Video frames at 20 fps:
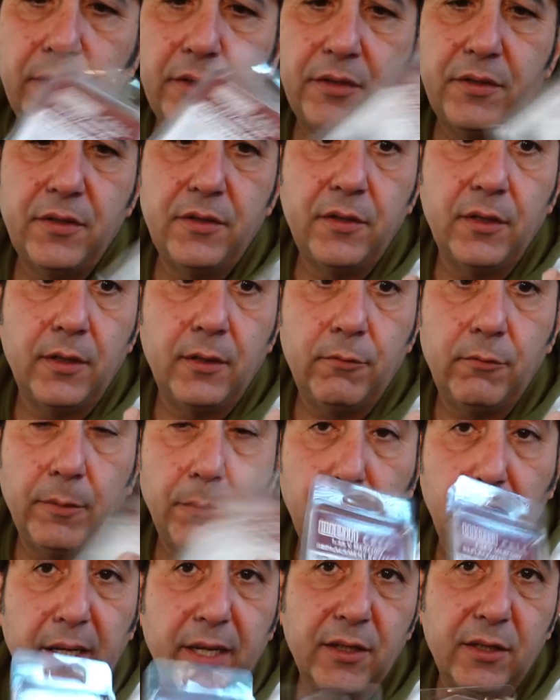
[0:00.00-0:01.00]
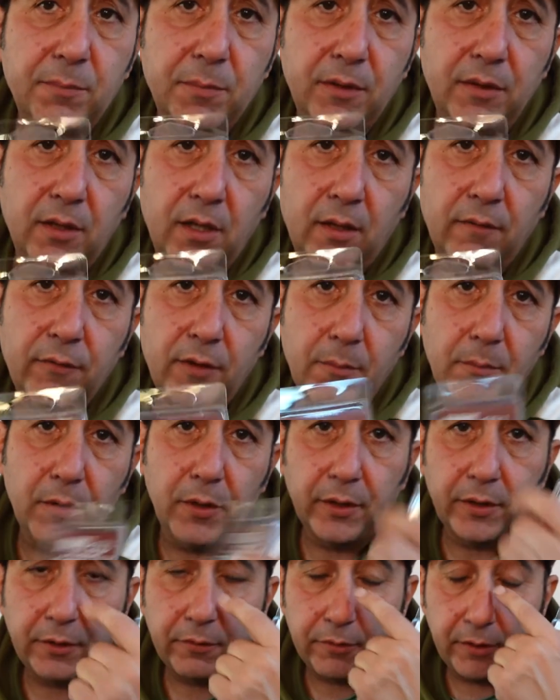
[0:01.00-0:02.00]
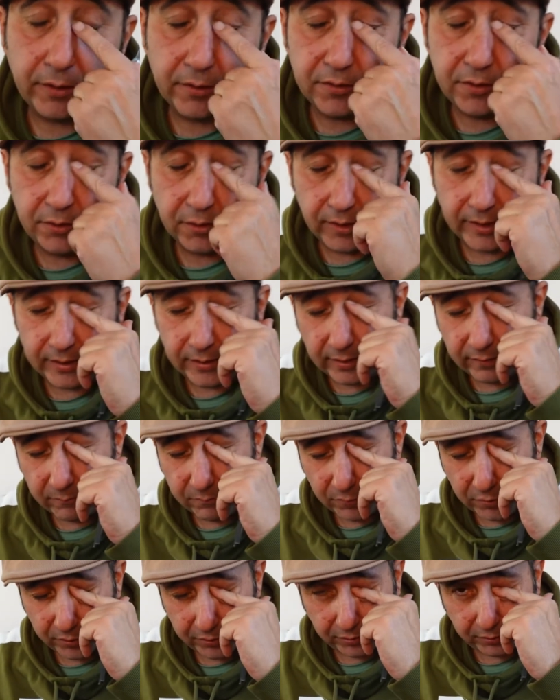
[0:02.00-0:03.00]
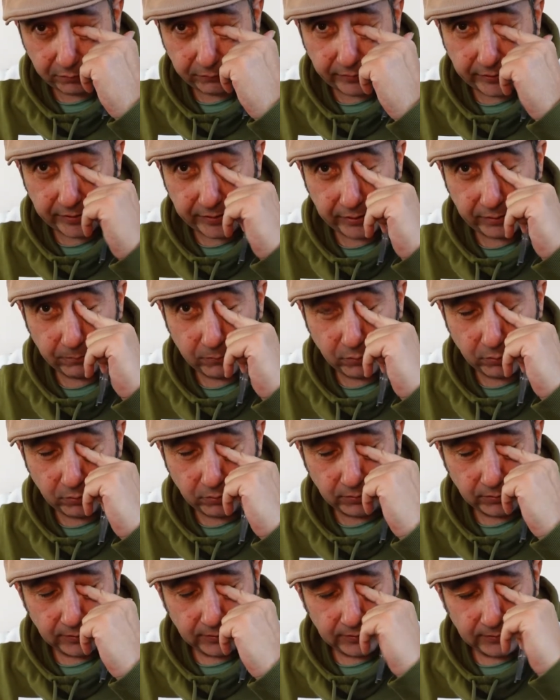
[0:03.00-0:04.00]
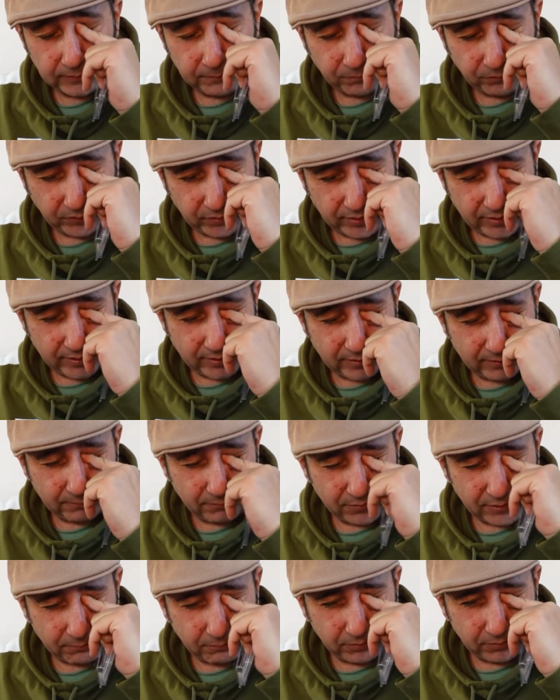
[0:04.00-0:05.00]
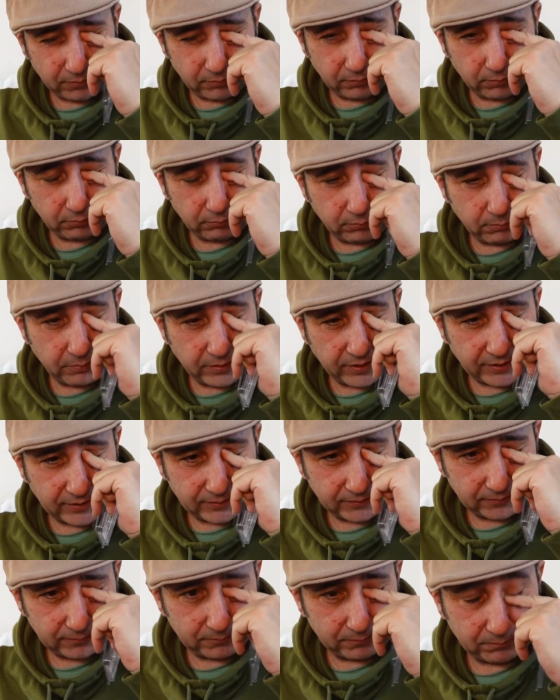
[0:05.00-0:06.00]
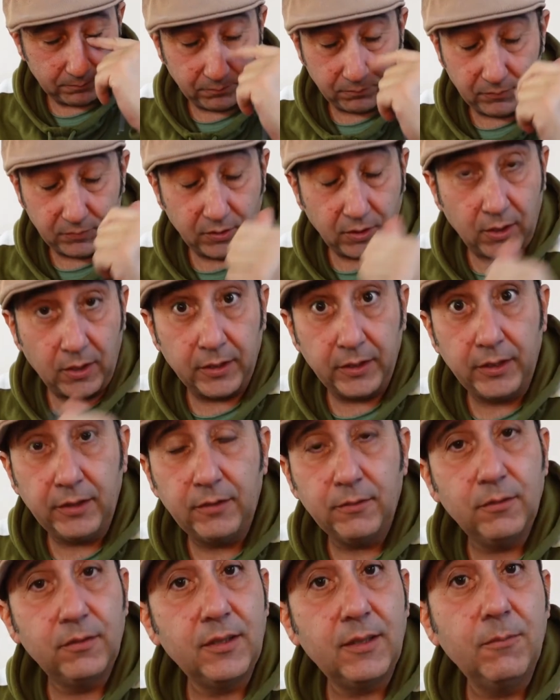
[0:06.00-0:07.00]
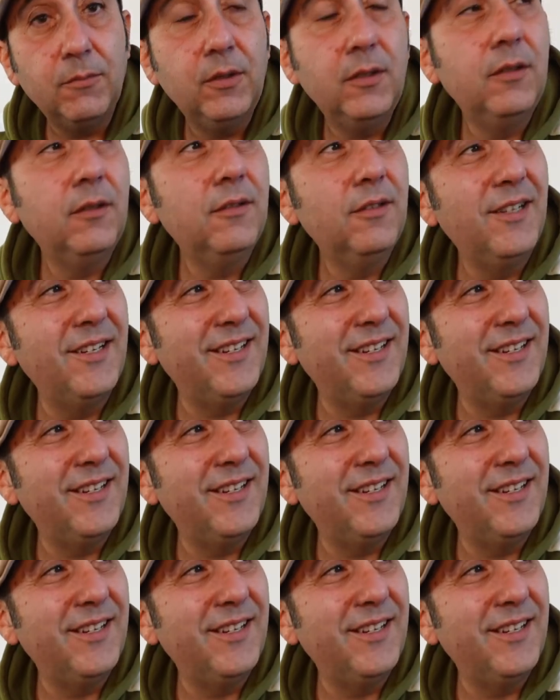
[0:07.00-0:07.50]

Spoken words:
This is the replacement of the mercury, because you're not allowed to have mercury anymore. Something to do about dying or something.